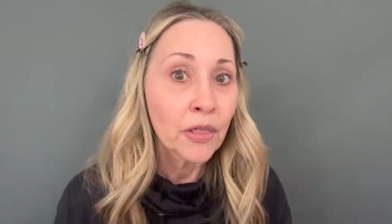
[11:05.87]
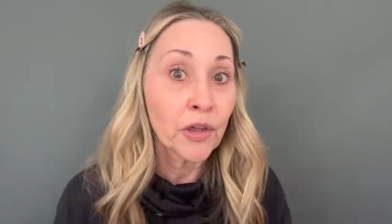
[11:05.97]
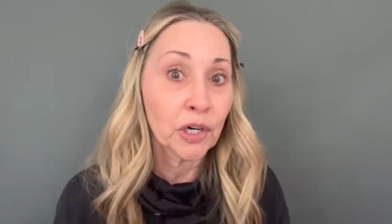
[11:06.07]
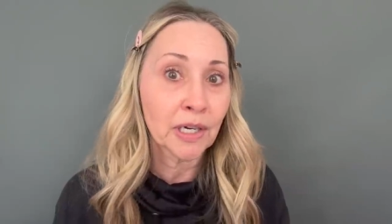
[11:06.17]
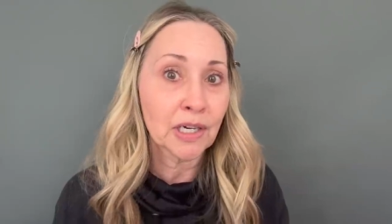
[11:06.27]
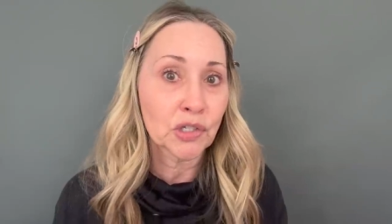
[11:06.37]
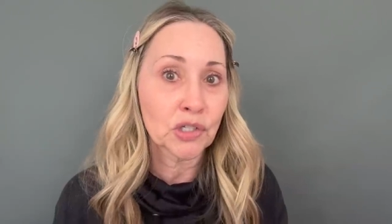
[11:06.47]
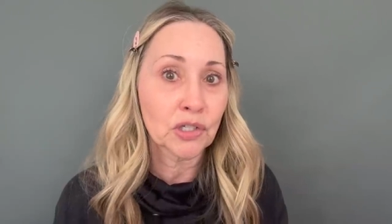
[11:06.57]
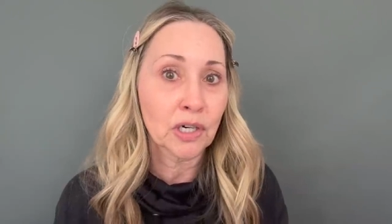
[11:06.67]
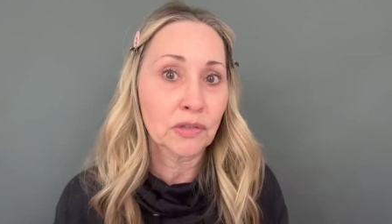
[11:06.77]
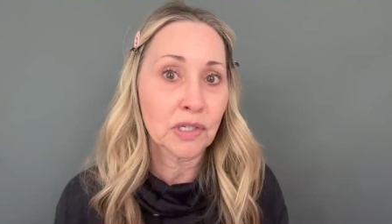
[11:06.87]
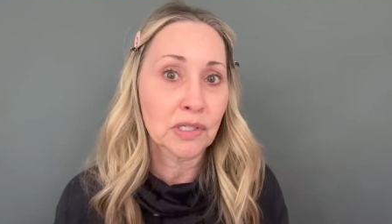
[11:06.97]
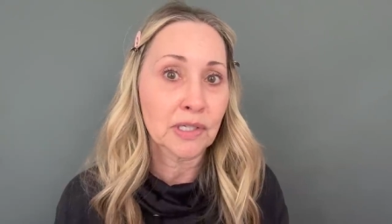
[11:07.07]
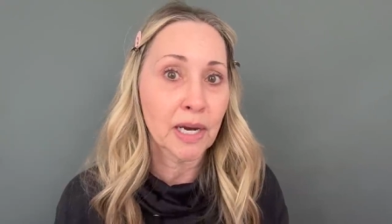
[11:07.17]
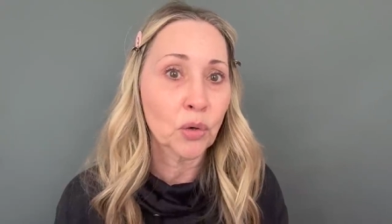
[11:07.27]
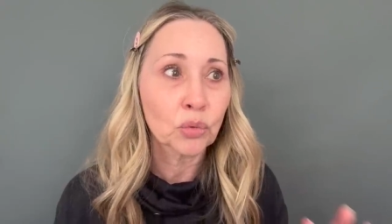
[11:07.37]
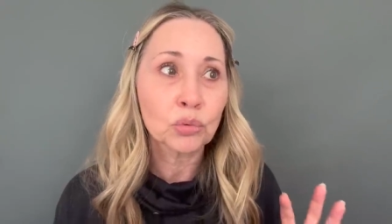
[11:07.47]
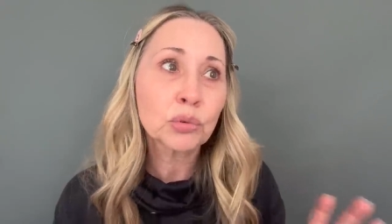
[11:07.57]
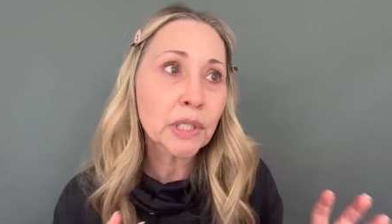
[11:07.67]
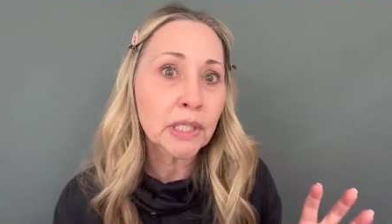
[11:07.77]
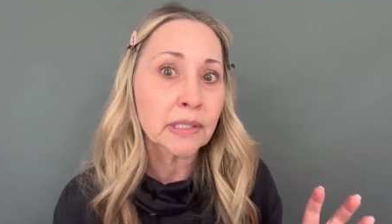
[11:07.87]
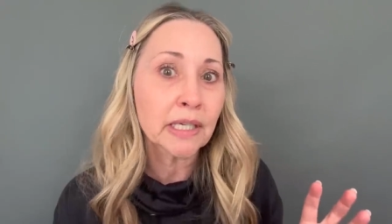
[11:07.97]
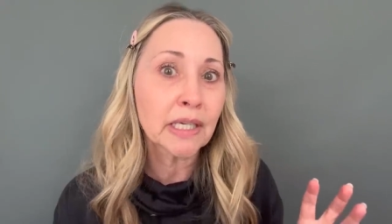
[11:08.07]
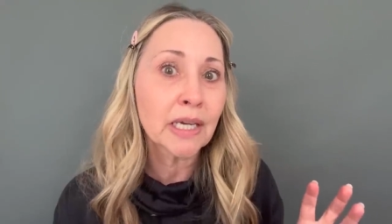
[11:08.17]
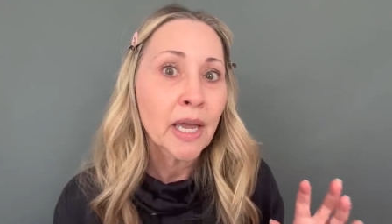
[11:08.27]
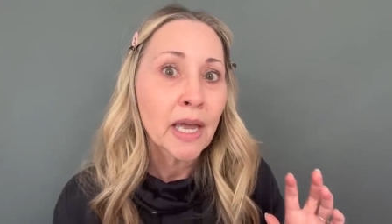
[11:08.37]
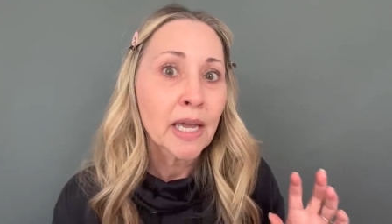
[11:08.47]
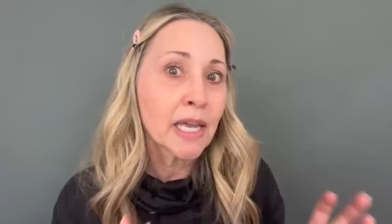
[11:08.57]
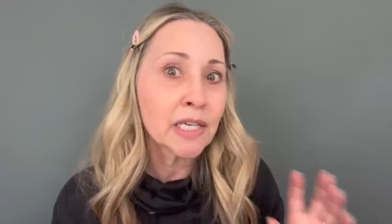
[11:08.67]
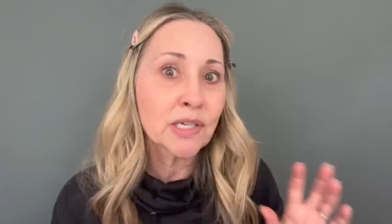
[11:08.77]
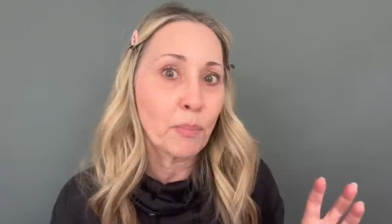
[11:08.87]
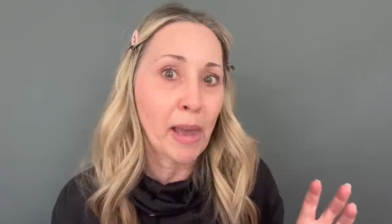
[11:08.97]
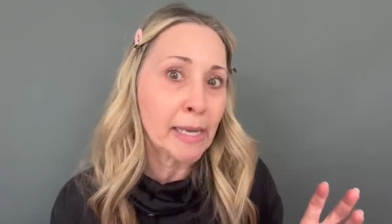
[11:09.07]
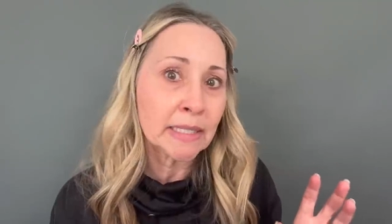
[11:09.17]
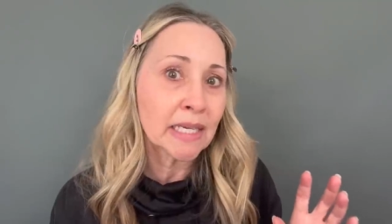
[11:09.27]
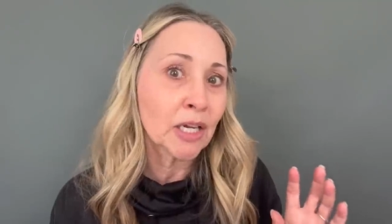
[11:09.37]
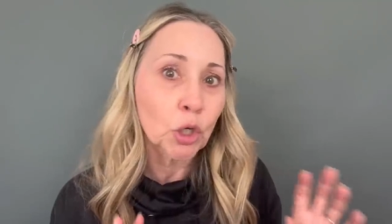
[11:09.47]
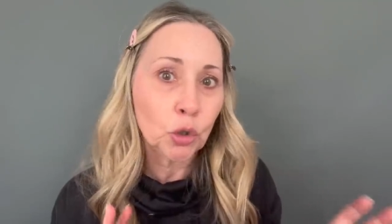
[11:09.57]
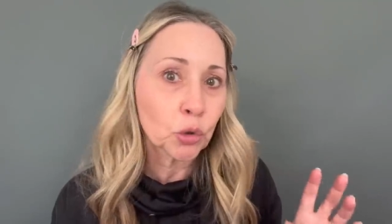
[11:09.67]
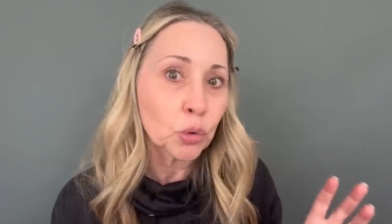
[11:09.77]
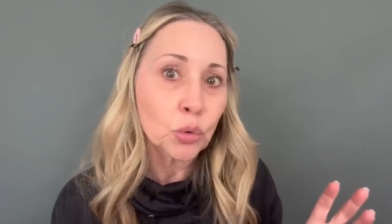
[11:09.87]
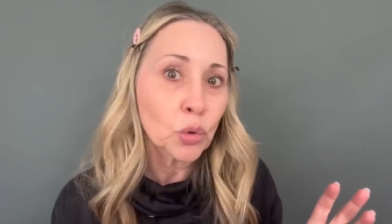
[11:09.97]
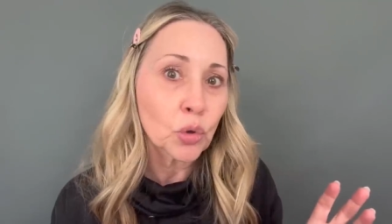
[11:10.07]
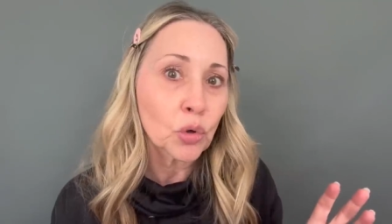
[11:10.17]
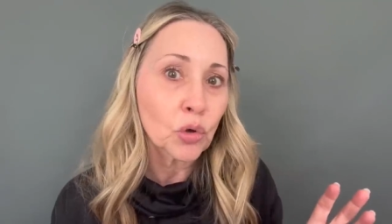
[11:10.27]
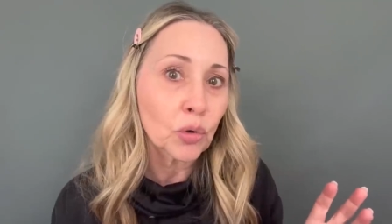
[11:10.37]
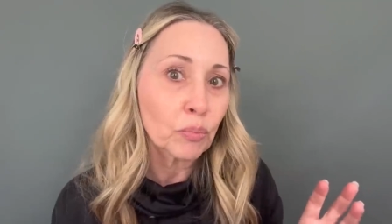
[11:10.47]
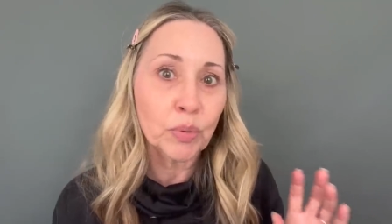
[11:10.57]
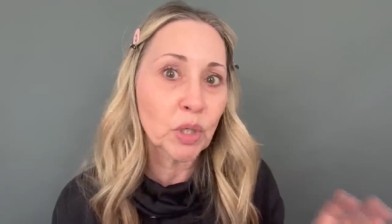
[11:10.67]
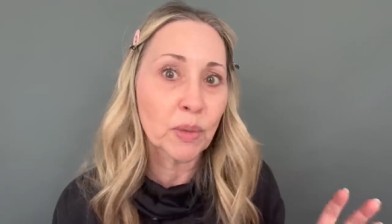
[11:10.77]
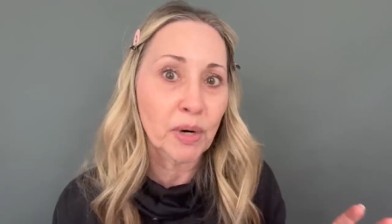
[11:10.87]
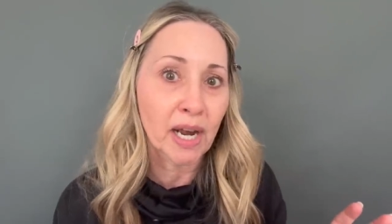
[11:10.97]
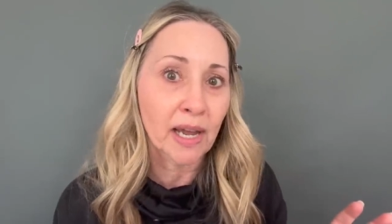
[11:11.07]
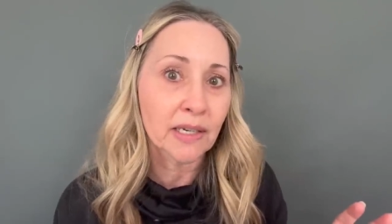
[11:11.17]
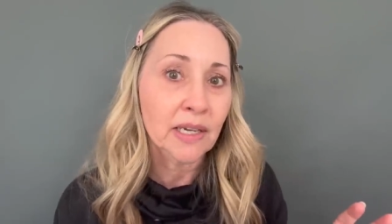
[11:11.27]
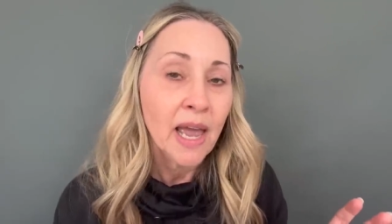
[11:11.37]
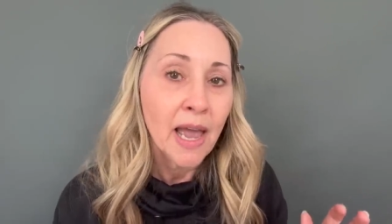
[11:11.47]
they're going to start this like really independent, cool beauty brand.